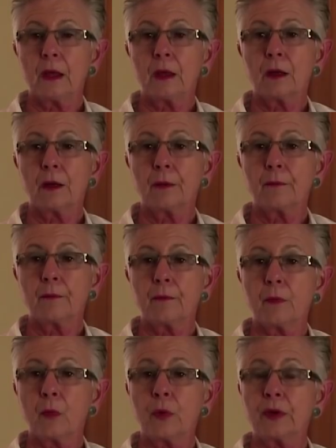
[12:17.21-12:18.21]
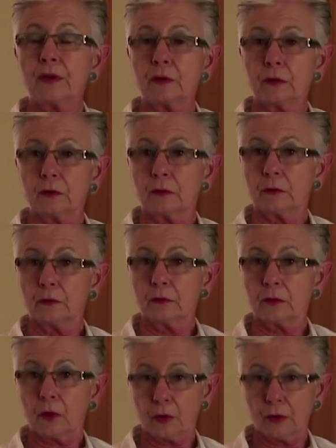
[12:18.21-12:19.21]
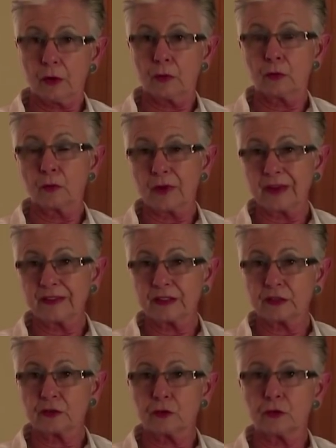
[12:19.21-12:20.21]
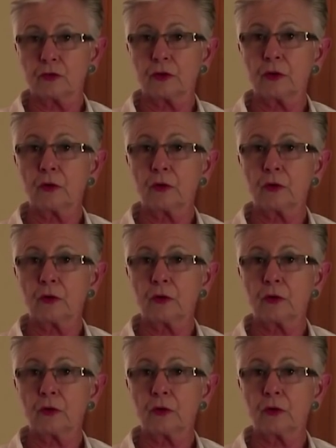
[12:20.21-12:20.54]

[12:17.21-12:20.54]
um, we did cardiothoracic surgery,